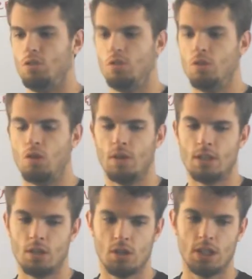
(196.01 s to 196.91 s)
You know,
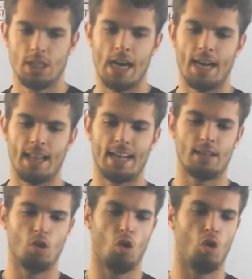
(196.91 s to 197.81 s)
it's kind of like
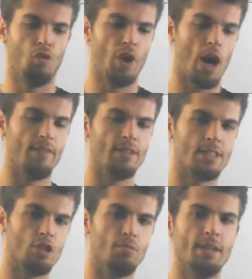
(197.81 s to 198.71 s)
the whole novice,
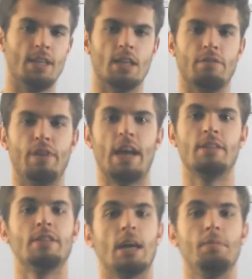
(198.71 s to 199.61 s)
intermediate,
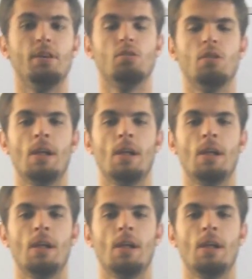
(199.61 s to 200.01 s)
advanced type deal,